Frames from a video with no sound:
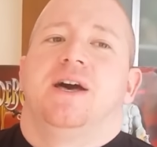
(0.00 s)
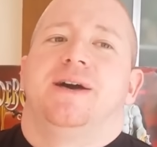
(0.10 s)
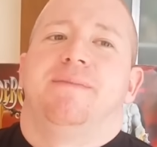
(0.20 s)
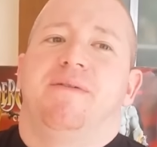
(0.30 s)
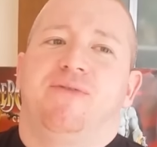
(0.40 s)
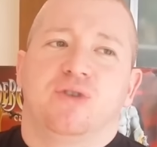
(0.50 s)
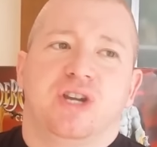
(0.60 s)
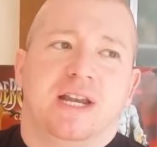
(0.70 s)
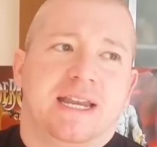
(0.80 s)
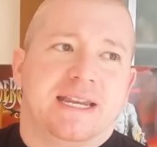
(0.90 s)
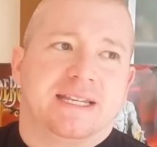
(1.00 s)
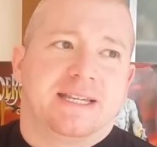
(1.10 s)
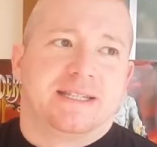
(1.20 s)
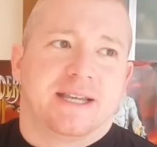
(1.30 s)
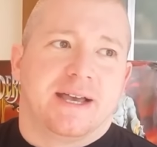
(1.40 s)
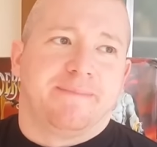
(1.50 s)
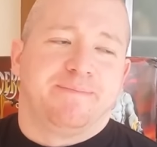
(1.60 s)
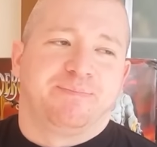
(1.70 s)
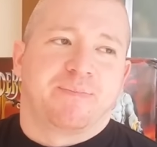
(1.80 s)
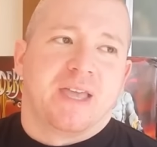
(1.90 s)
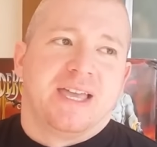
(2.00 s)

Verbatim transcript: Um, unfortunately, this is um,